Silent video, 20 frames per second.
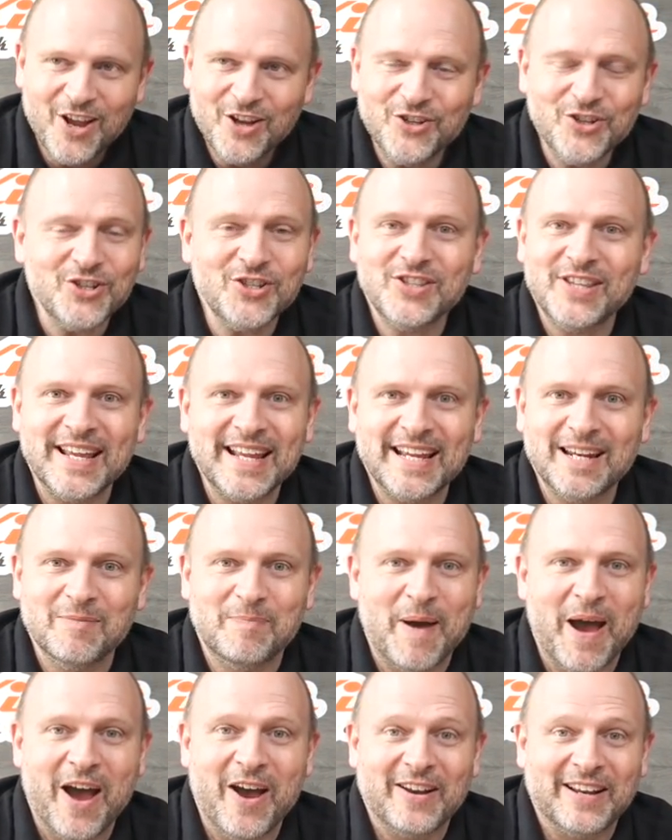just thinking
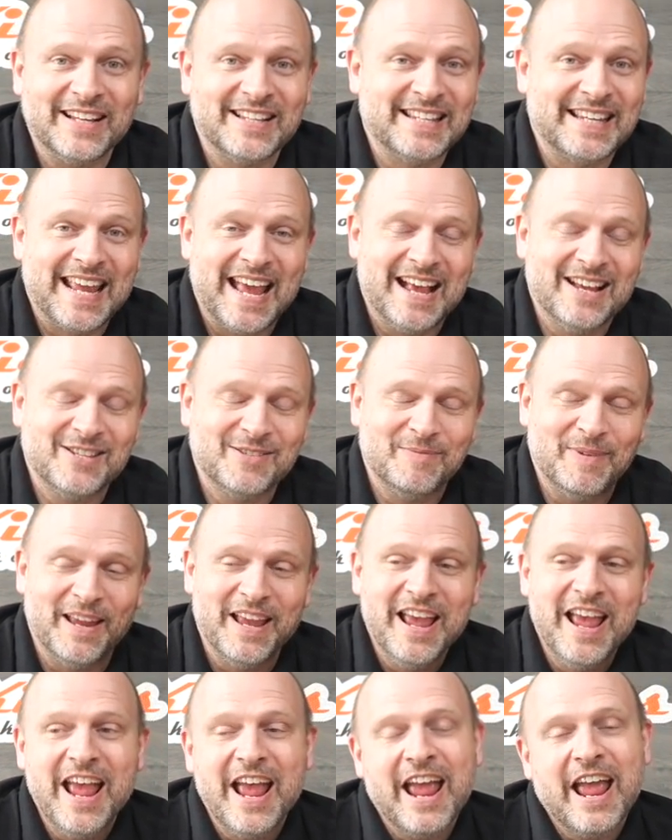about it scares me.
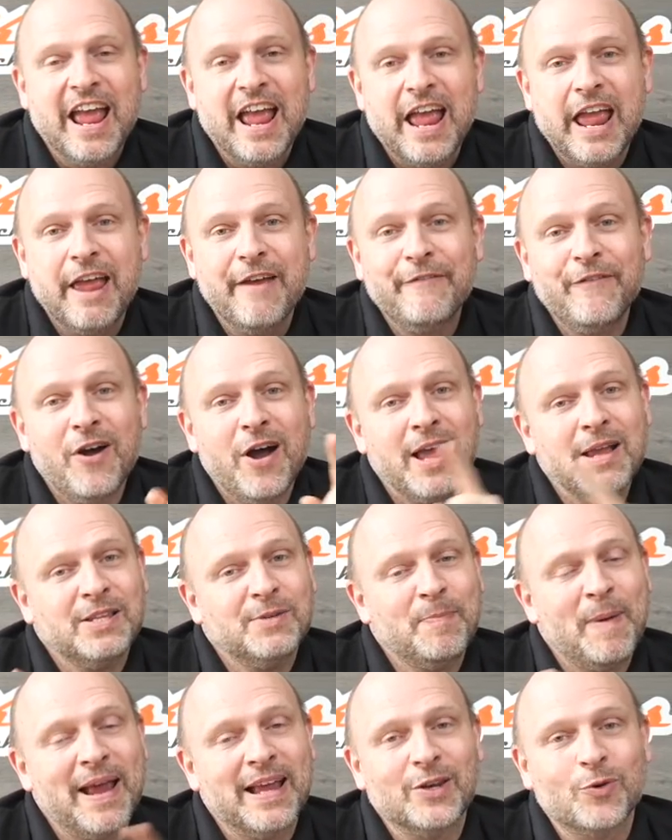If I
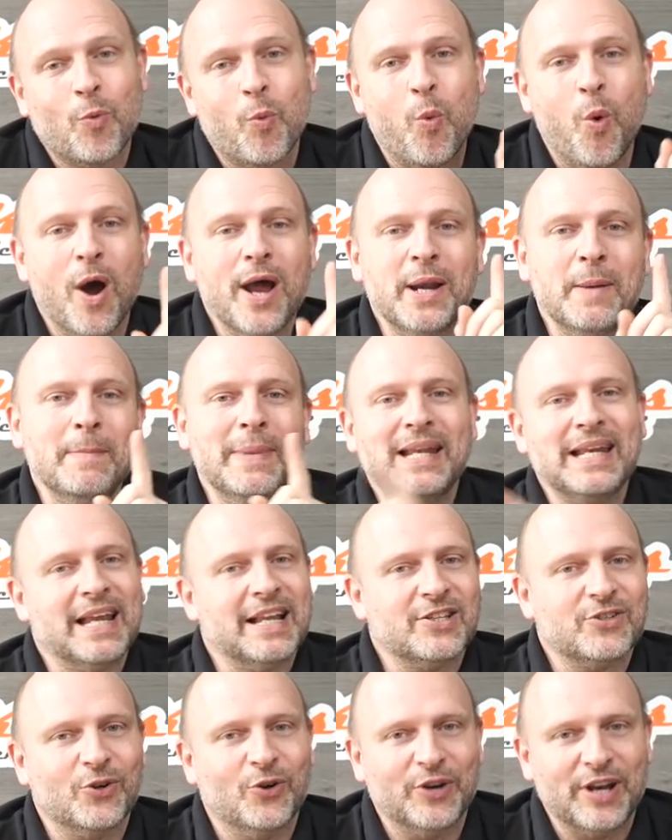spend one
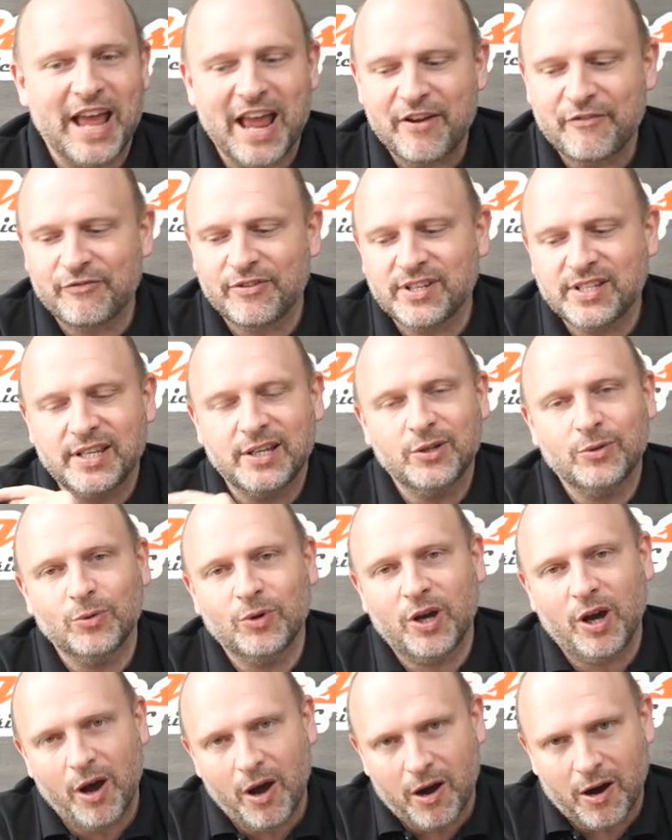minute on every single
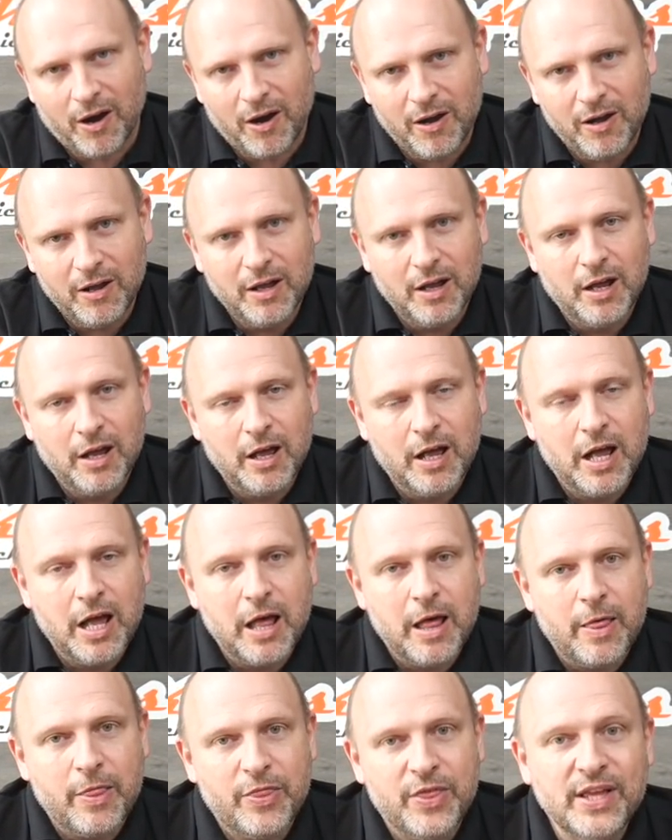car,
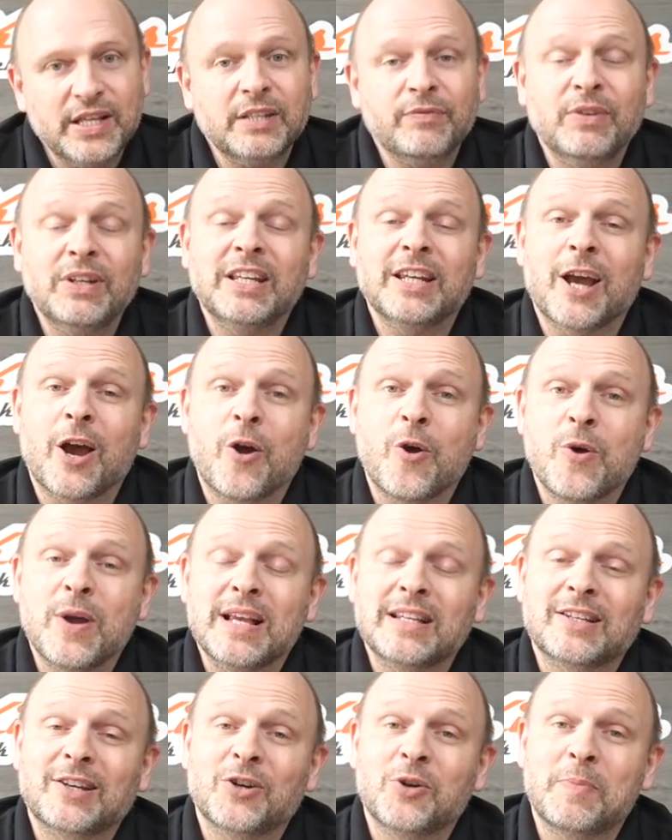this video
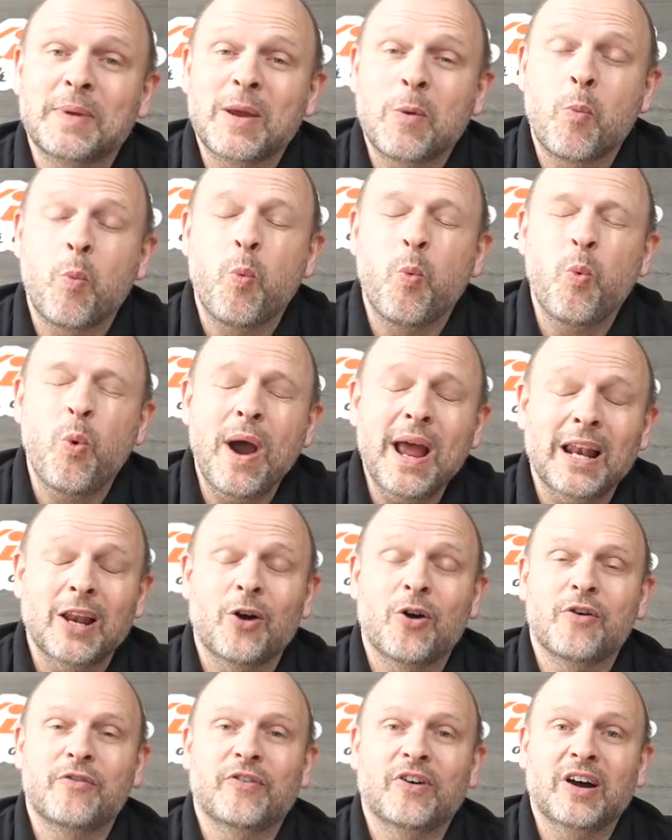is going to be well
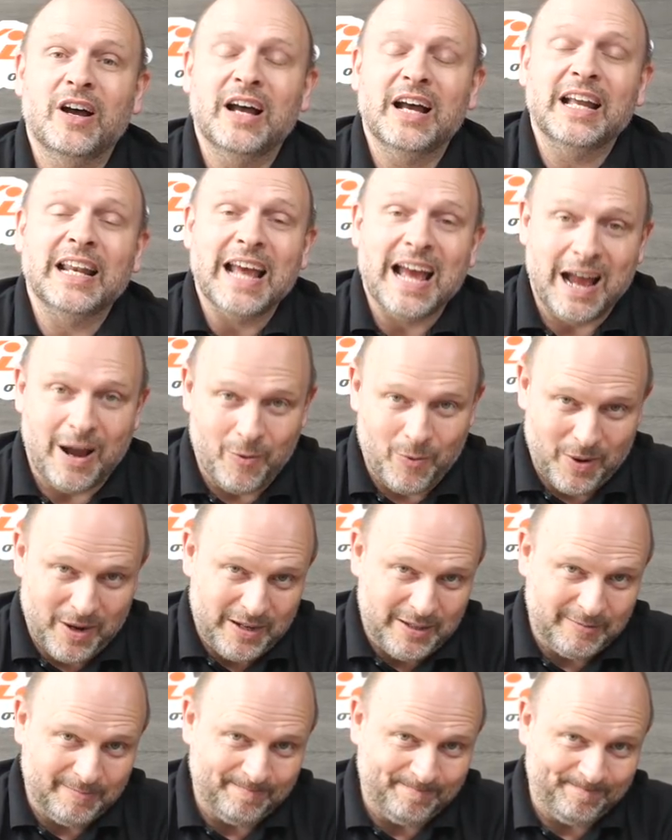over an hour.